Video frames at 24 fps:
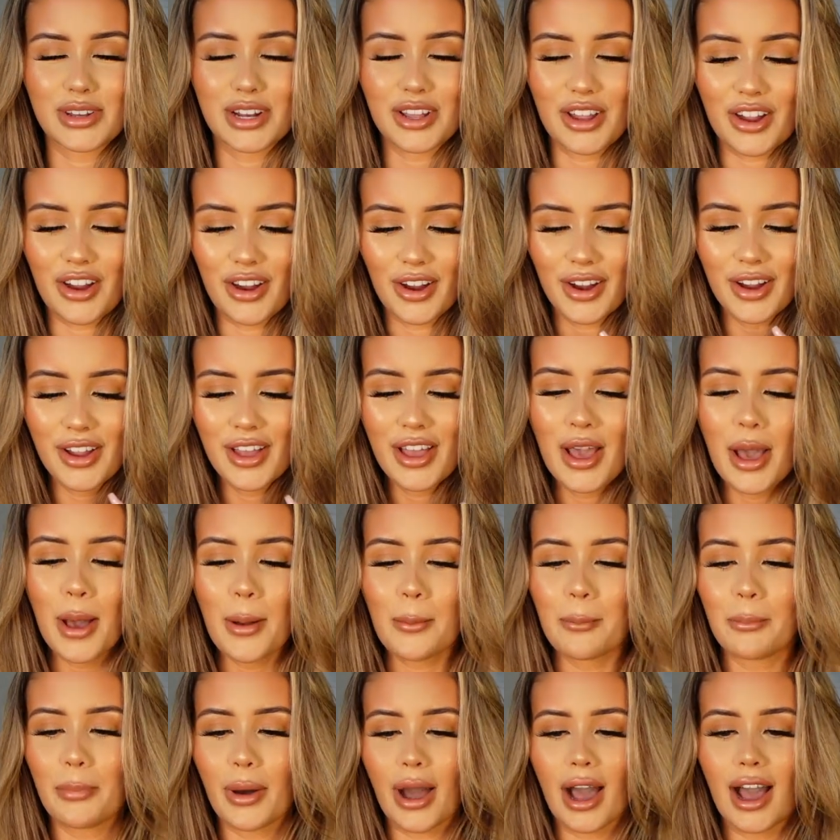video
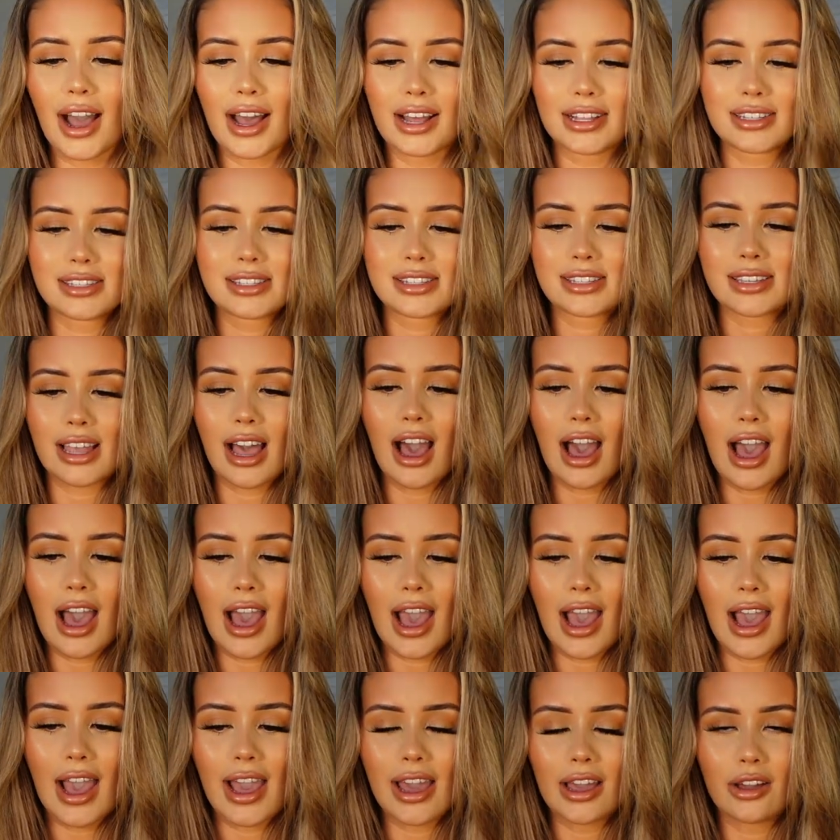but
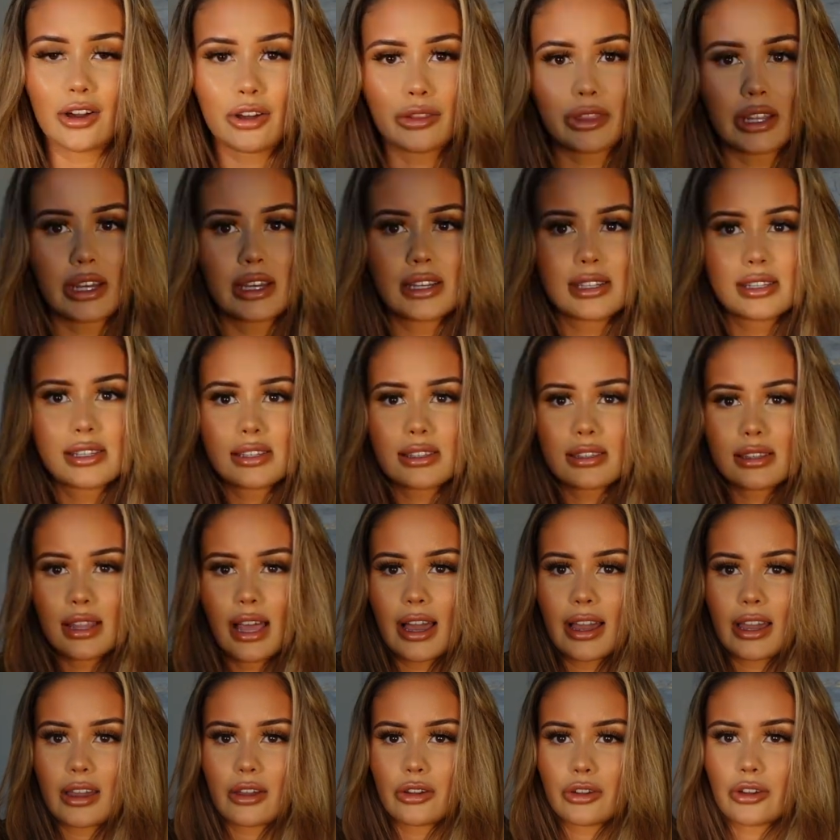I got this
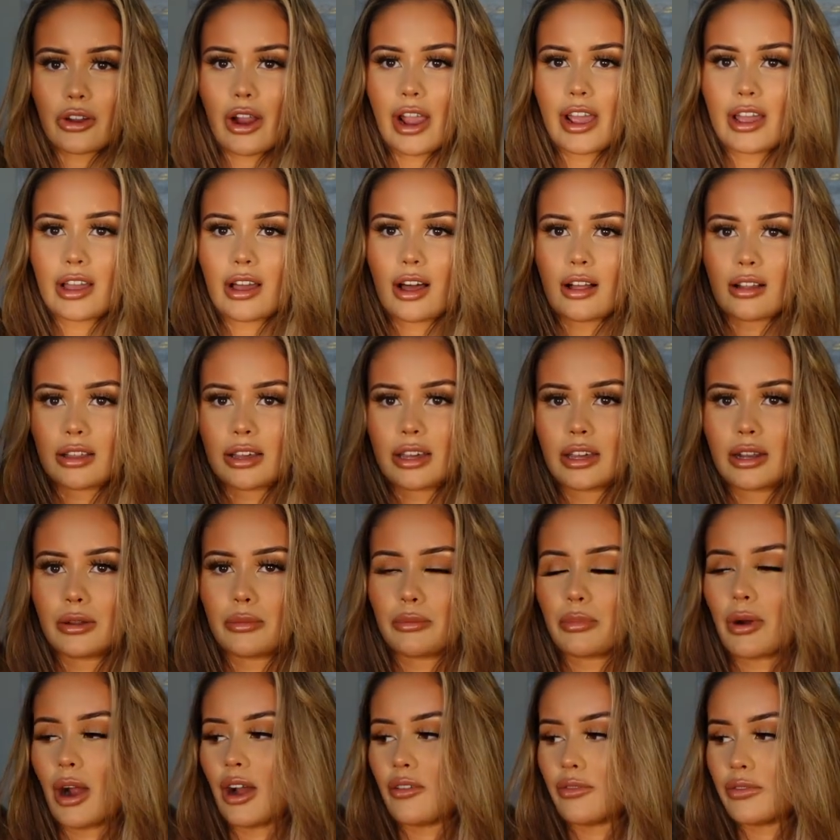like grey
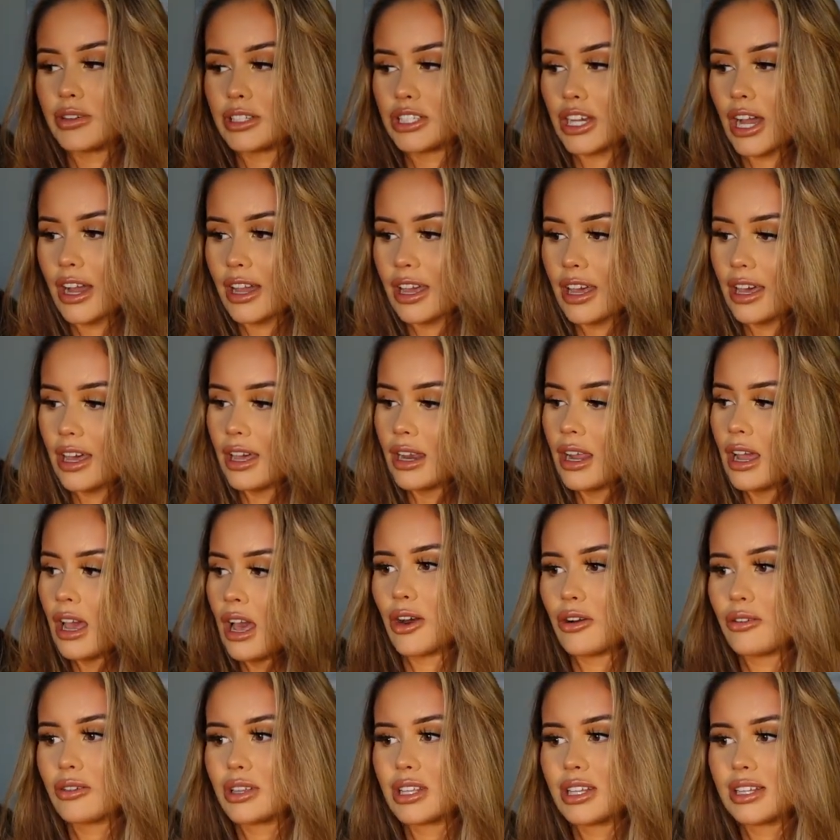coloured puffer jacket. I
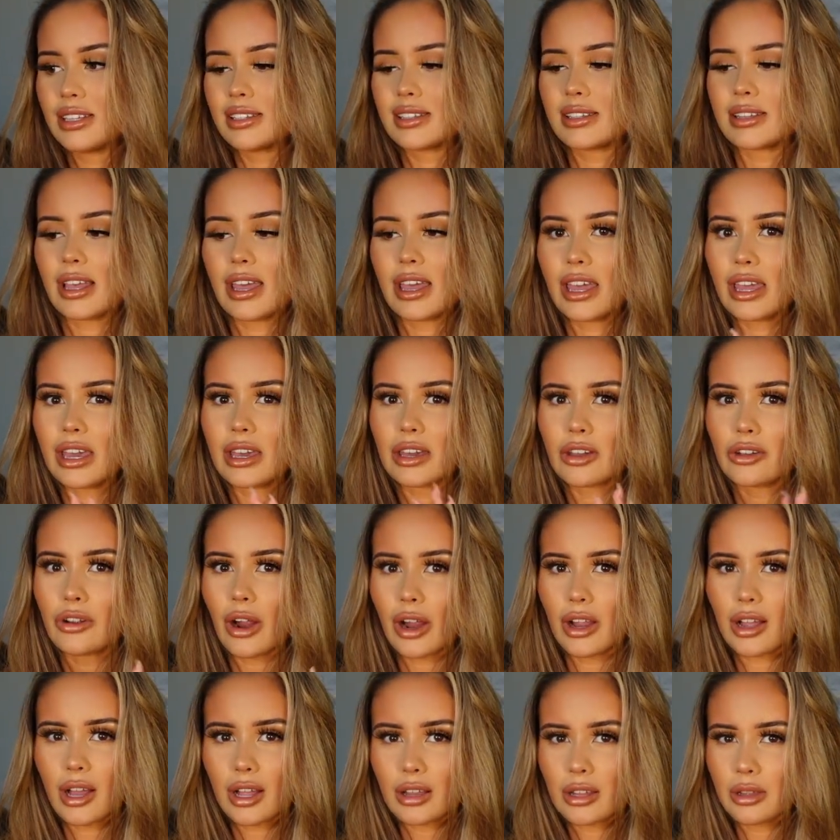don't really see
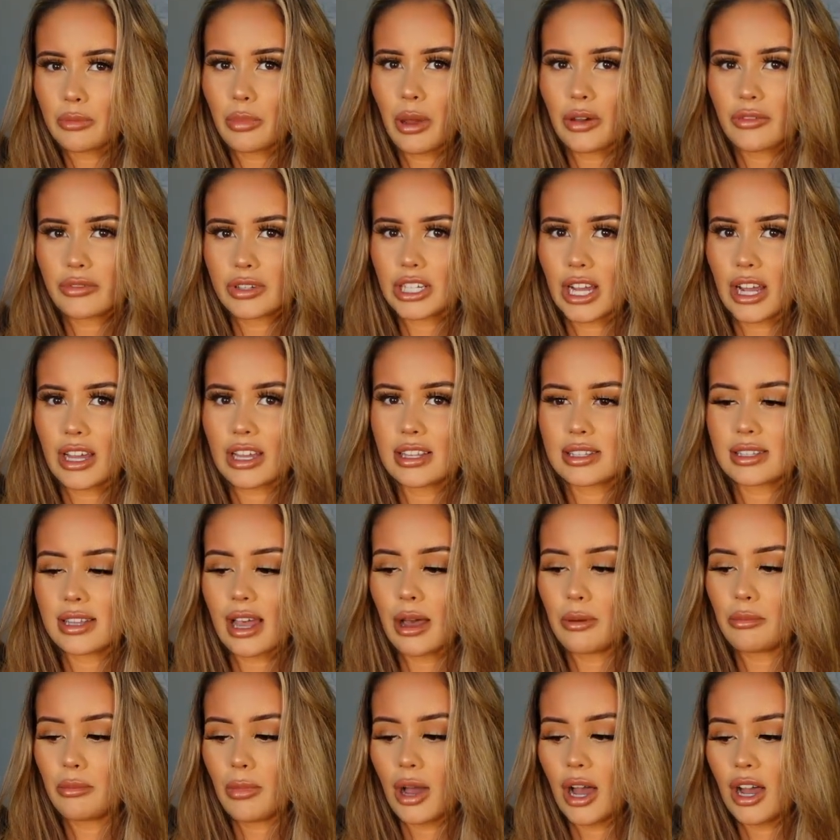grey coloured puffer jackets
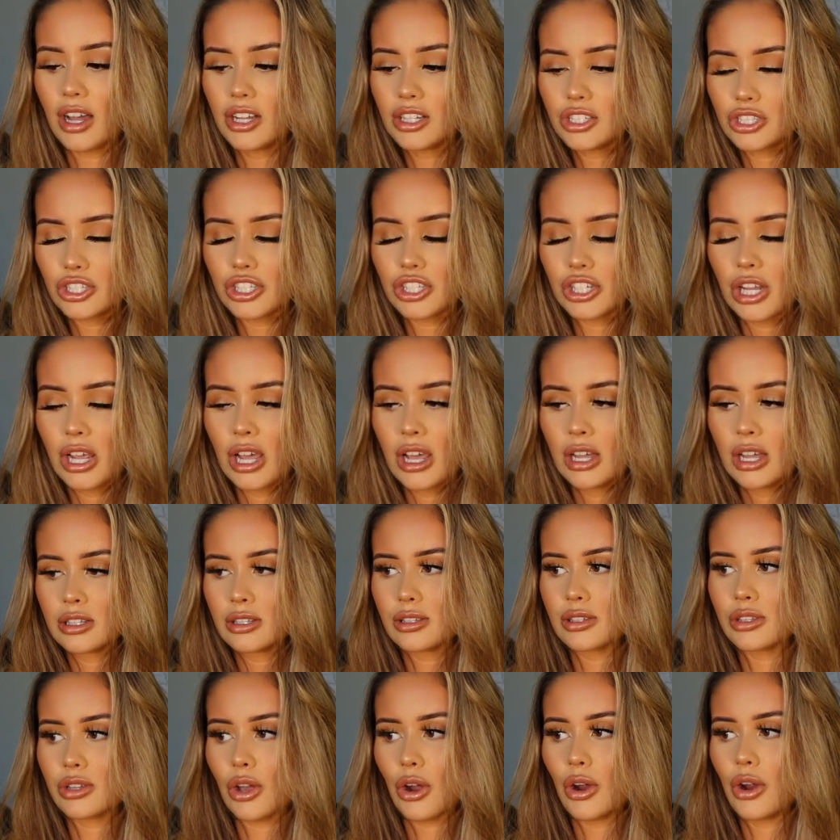that much
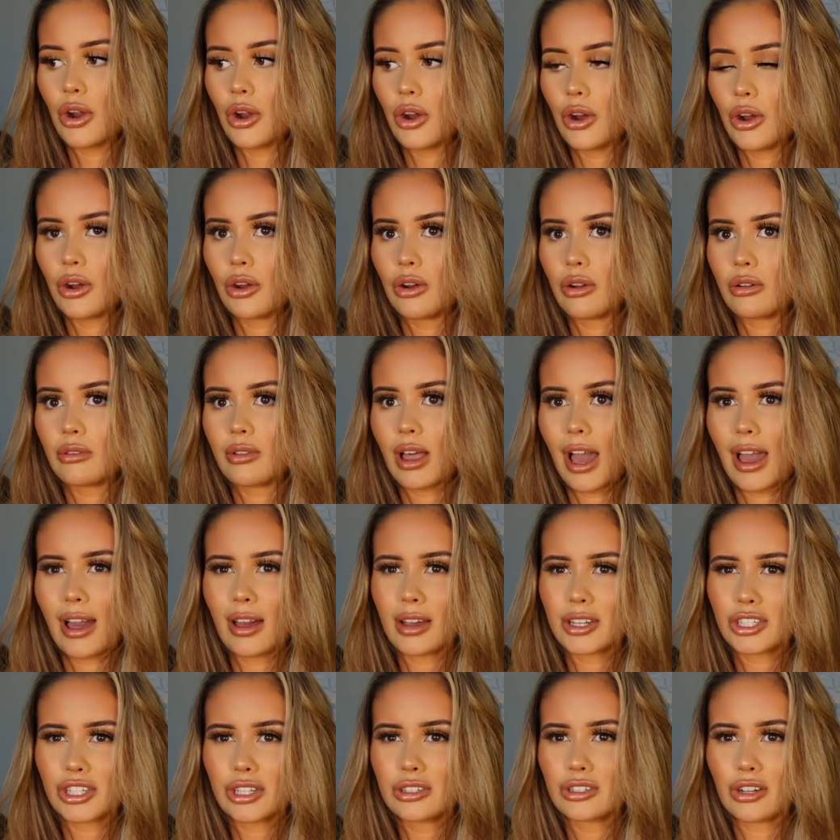so I
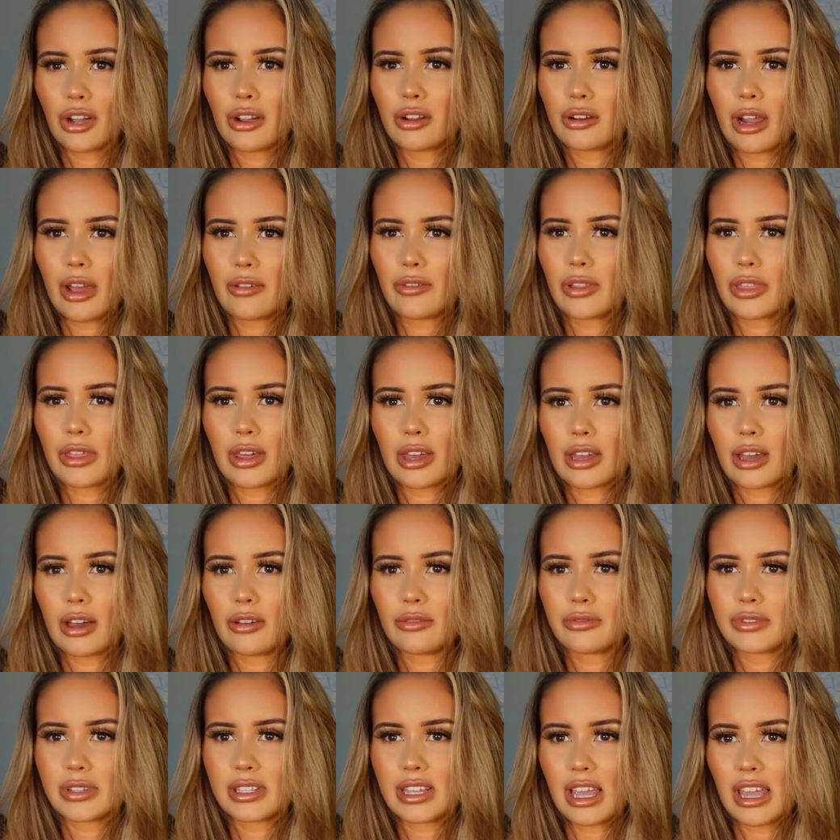actually don't ever think
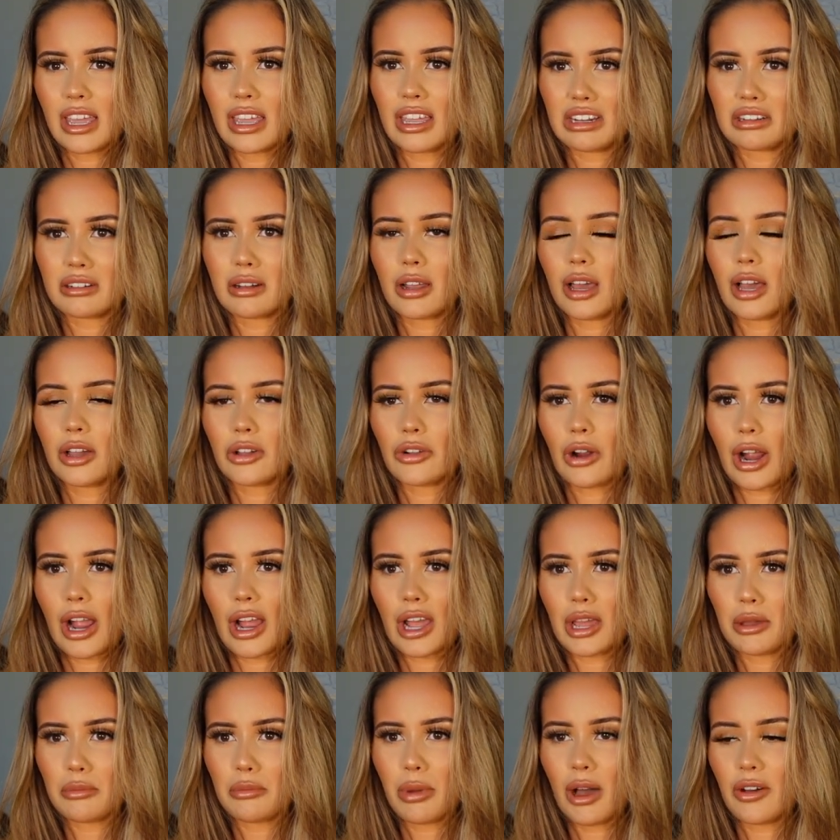I've seen a
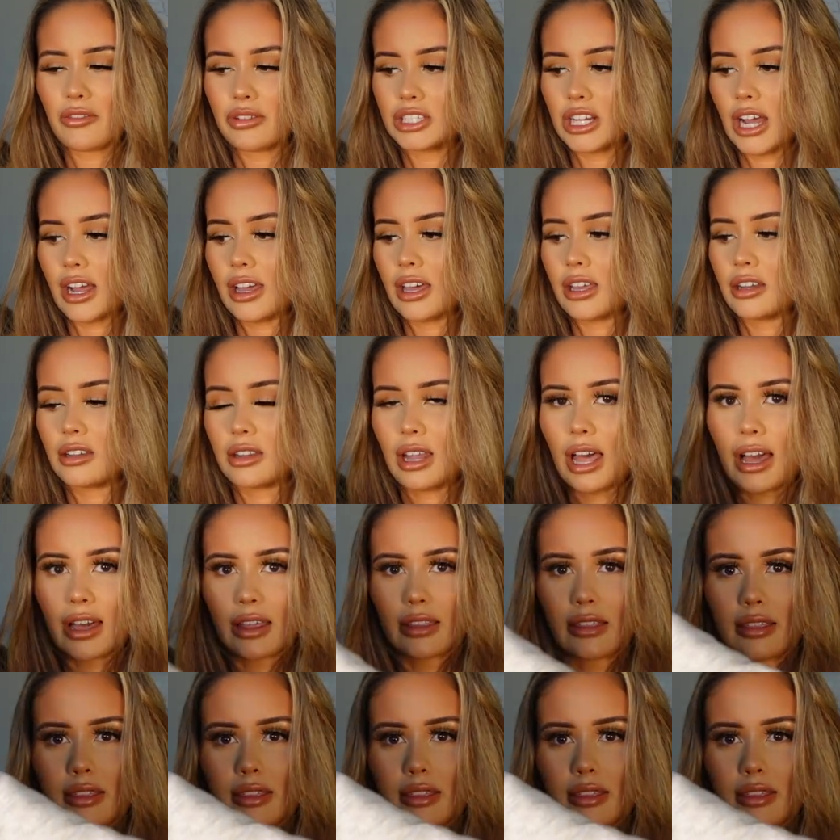grey puffer jacket like